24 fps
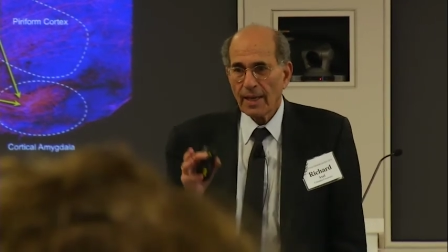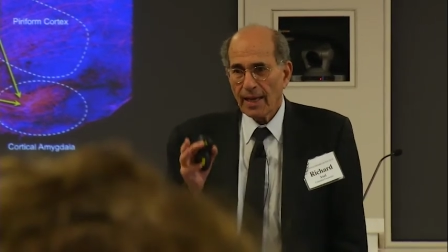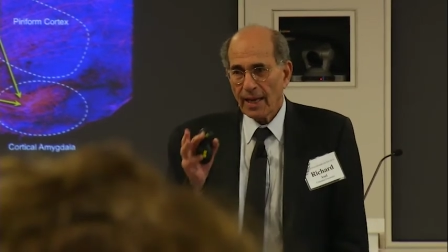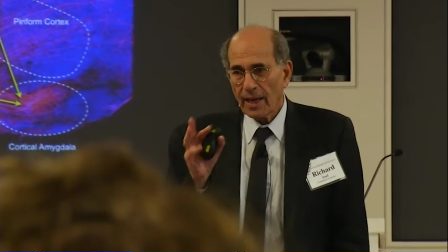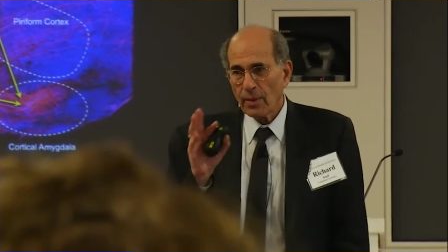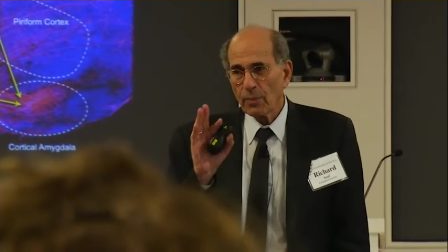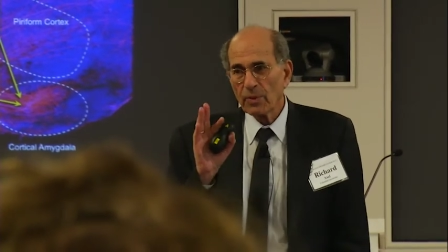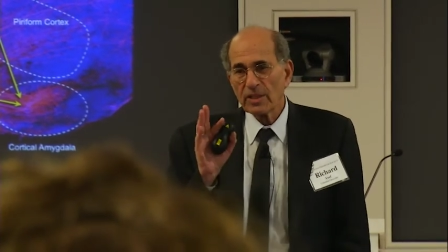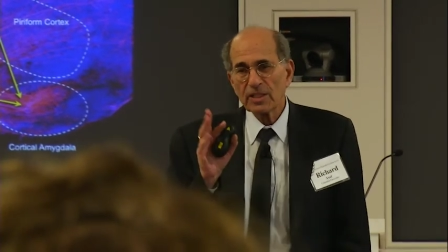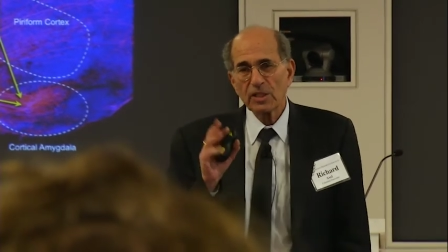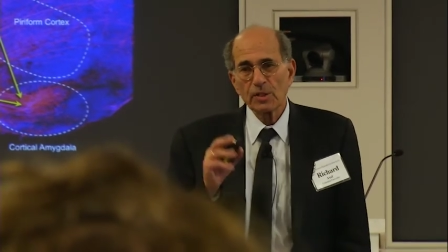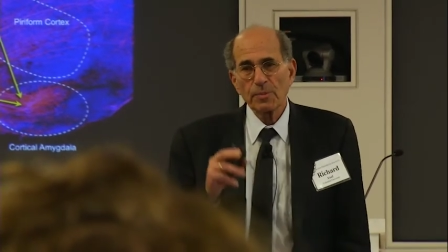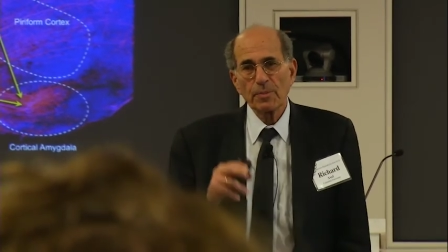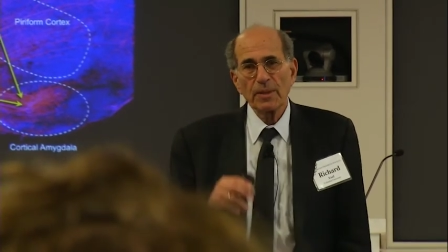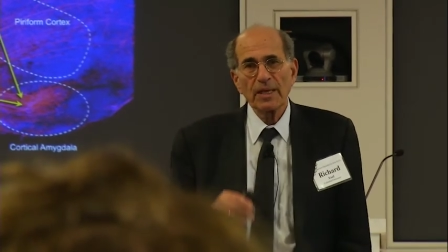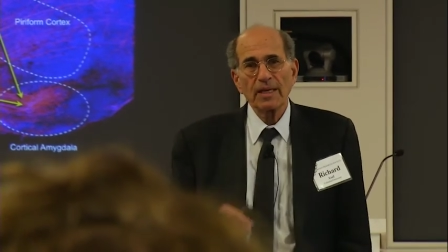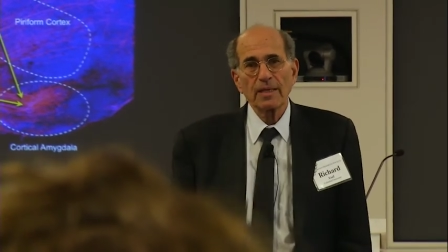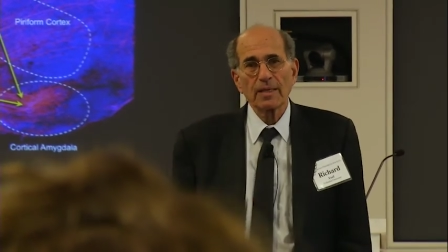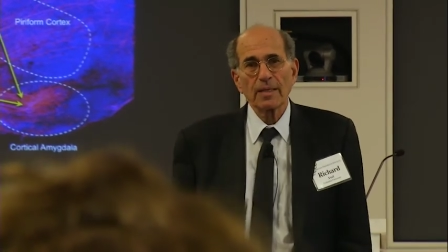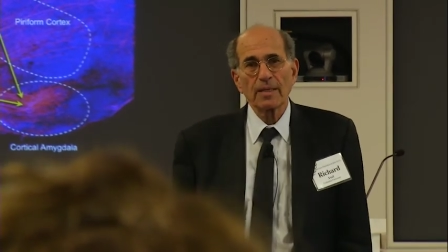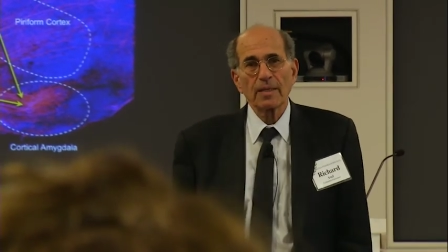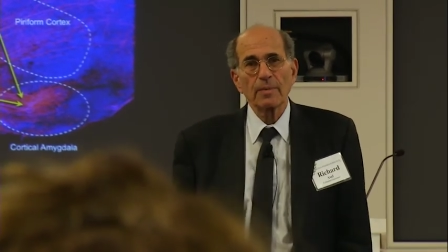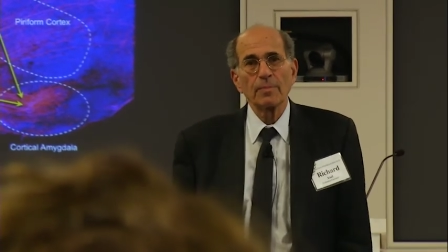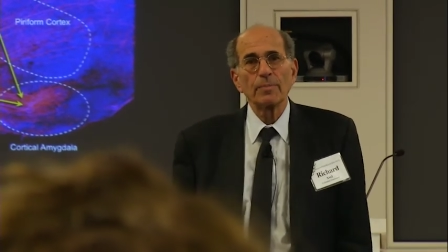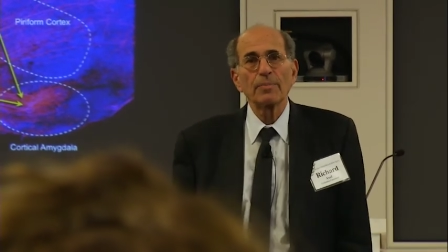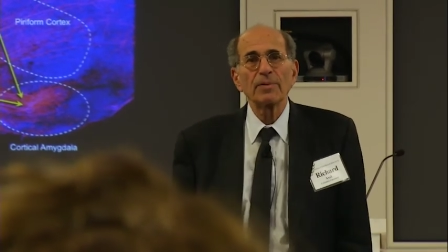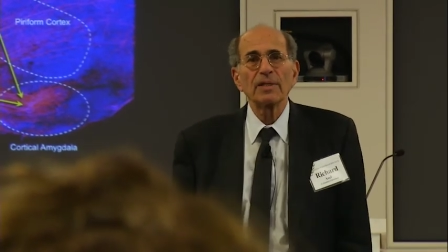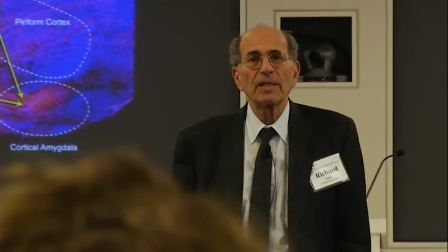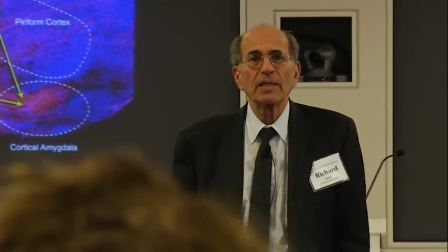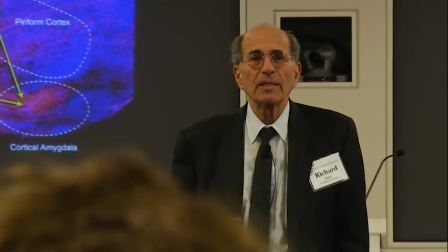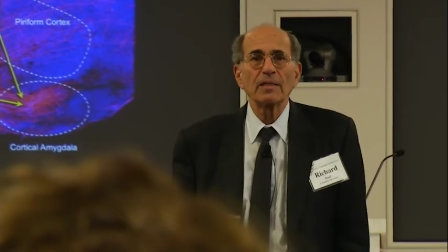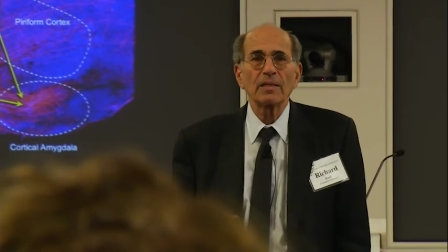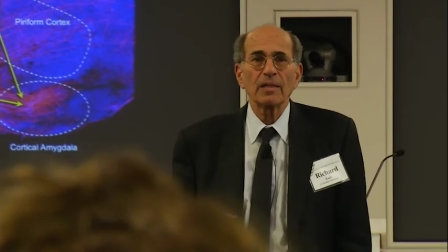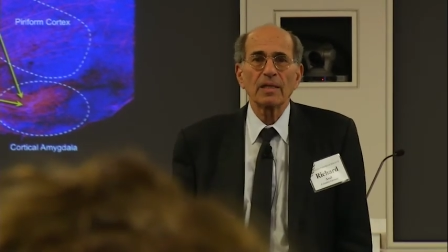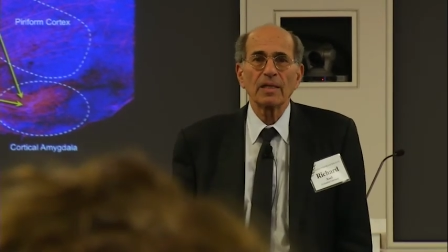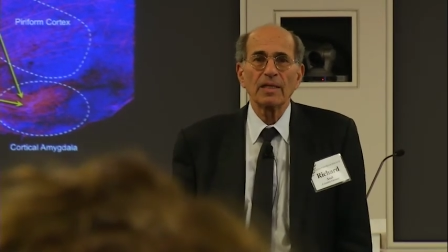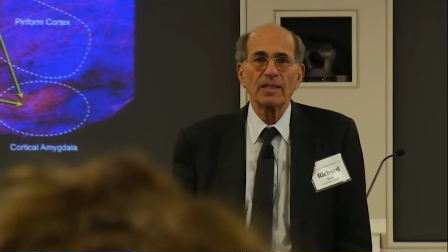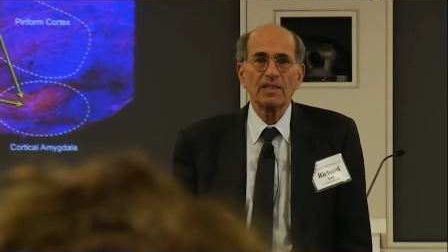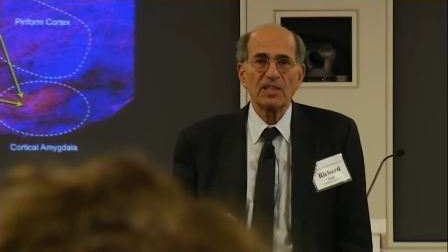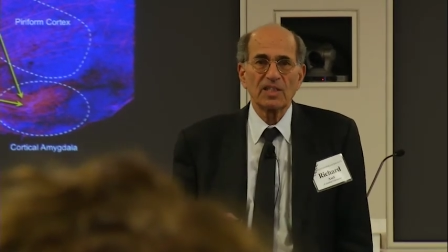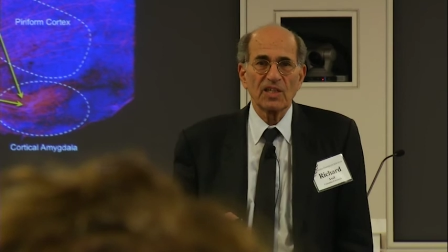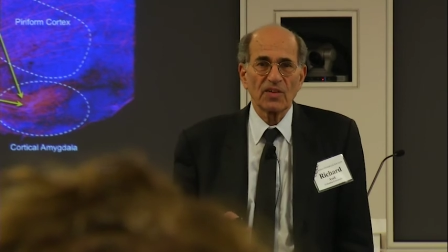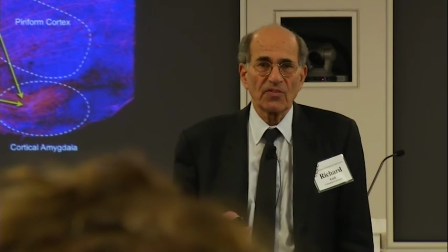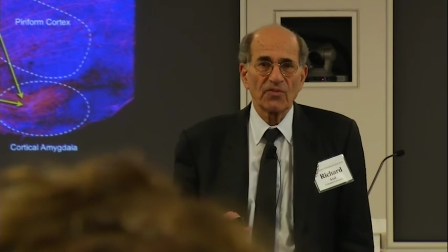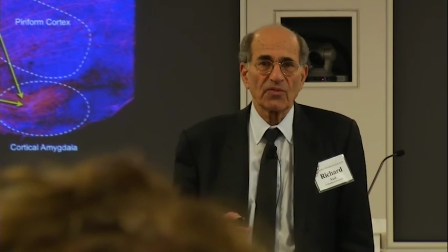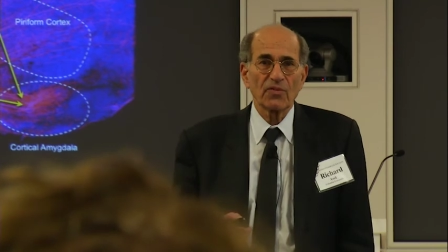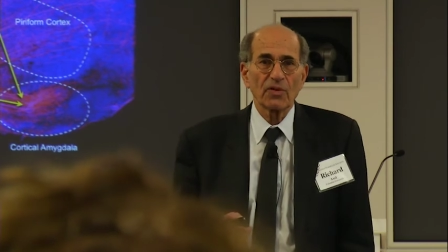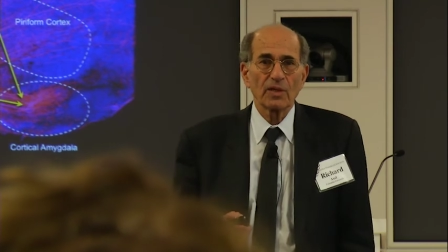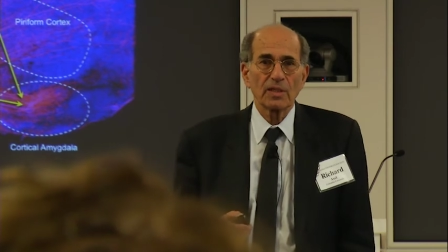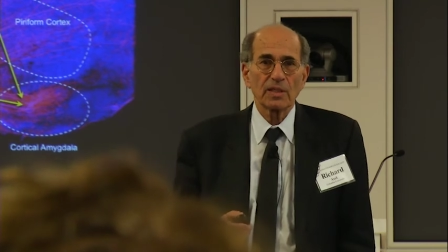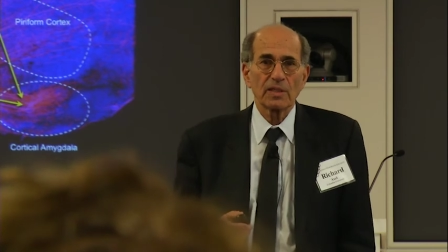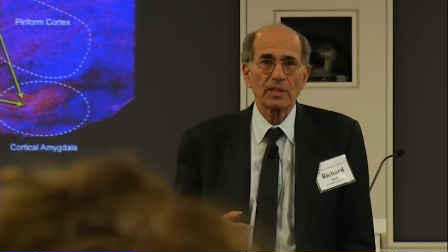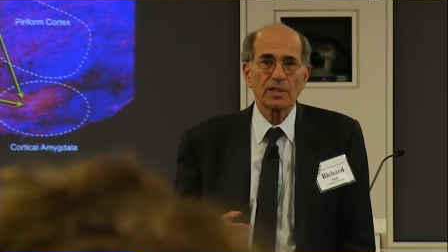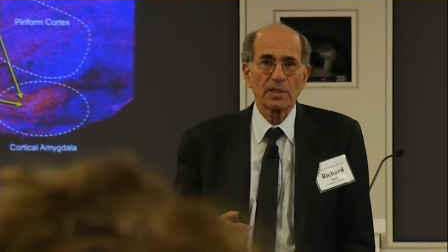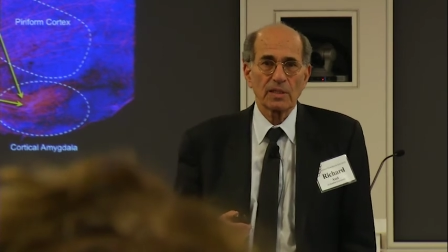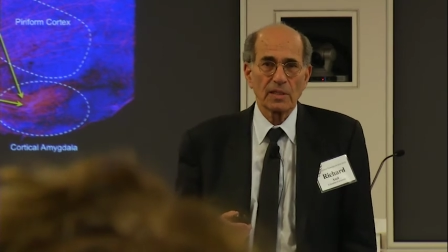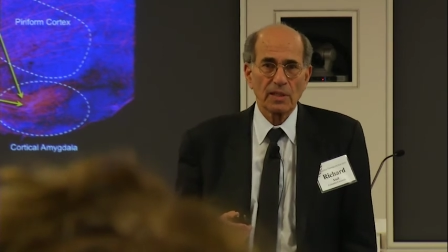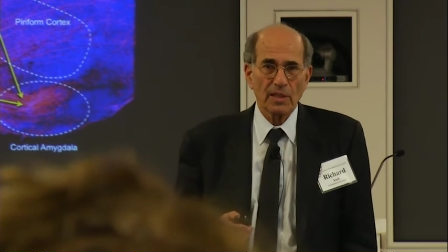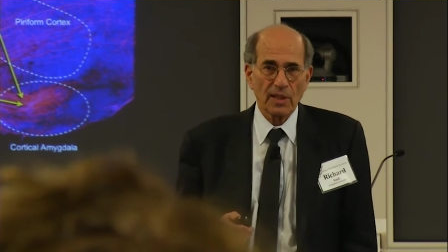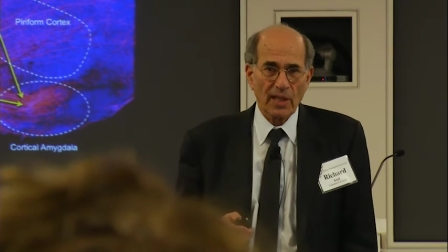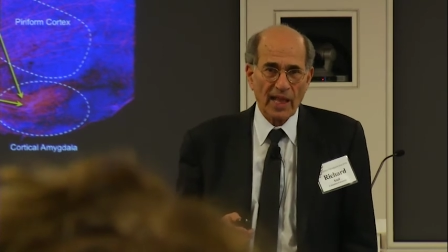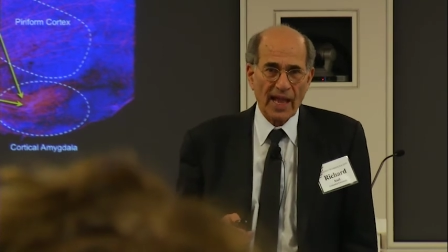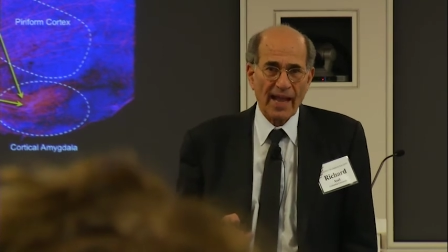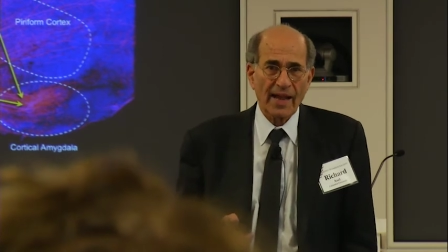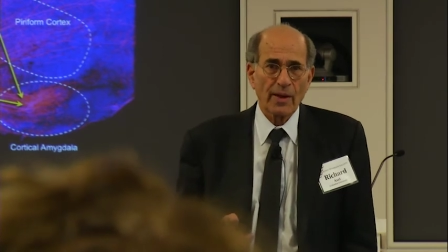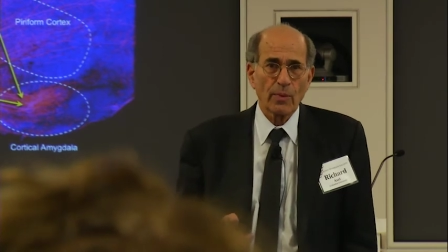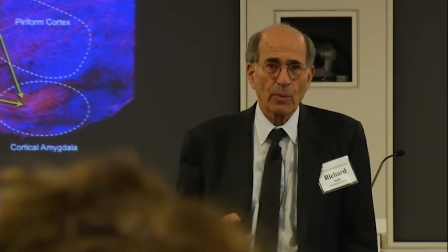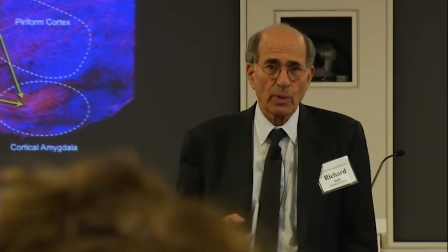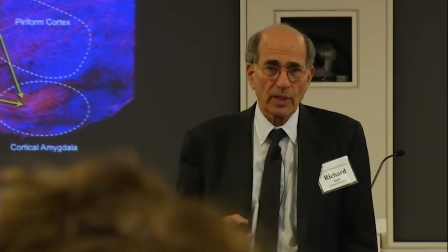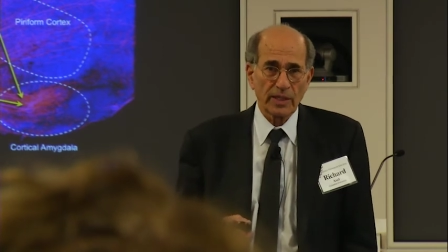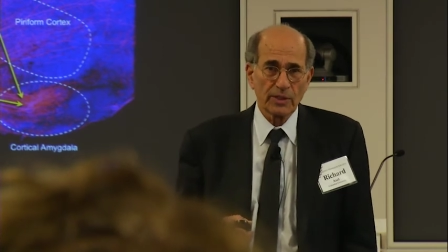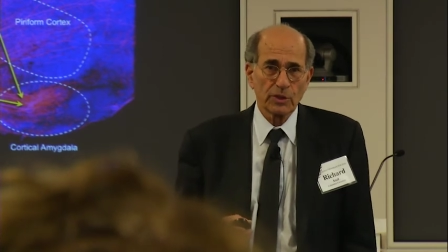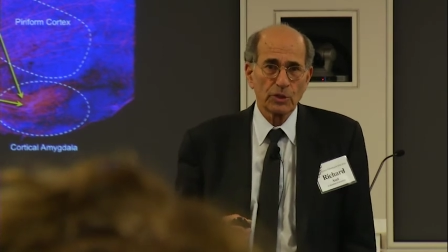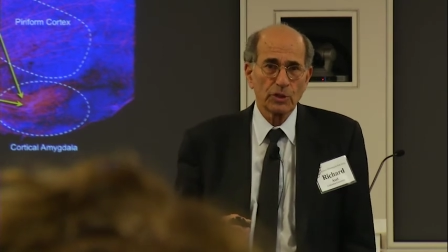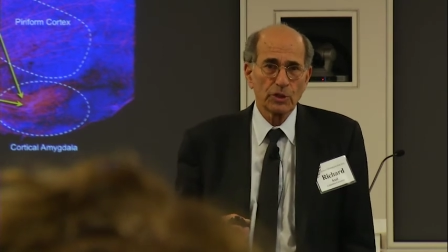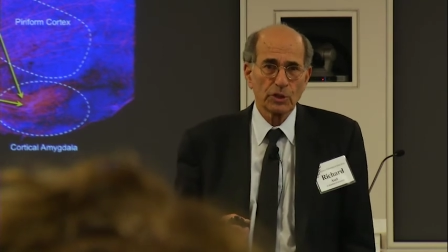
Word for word: and we speak a completely different language.